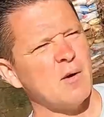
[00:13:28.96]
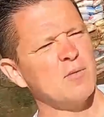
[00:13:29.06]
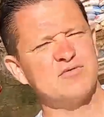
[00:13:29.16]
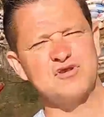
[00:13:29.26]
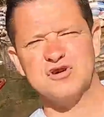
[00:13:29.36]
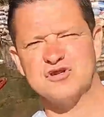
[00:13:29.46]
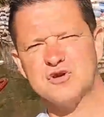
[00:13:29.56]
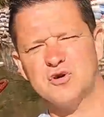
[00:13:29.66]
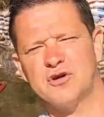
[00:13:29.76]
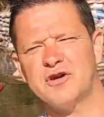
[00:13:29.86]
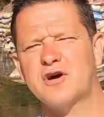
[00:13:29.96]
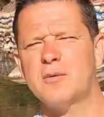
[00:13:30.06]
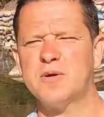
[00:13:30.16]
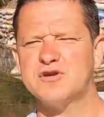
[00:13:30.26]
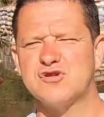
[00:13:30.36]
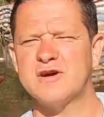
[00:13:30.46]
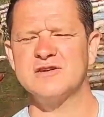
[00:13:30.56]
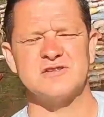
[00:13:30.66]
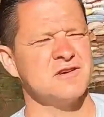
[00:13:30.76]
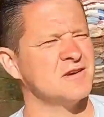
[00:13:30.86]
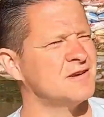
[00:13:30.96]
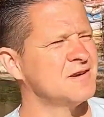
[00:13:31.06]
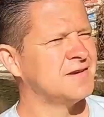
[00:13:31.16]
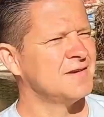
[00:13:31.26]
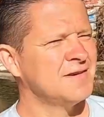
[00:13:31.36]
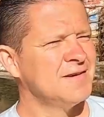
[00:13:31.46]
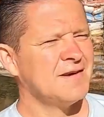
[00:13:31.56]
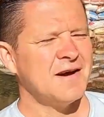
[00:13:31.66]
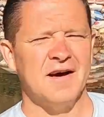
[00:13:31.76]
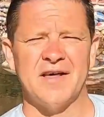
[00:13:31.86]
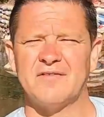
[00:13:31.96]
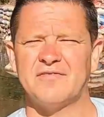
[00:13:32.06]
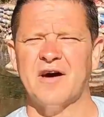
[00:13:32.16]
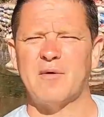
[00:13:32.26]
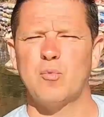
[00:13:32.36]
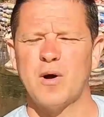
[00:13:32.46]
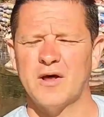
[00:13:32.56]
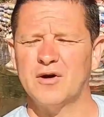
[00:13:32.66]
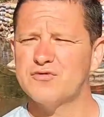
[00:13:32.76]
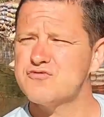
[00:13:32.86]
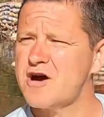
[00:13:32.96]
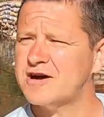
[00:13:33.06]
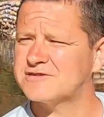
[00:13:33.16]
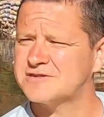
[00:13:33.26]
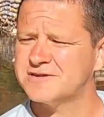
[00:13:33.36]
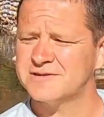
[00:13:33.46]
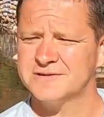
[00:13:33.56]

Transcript: and we've just ordered a couple of drinks and have that well-earned rest.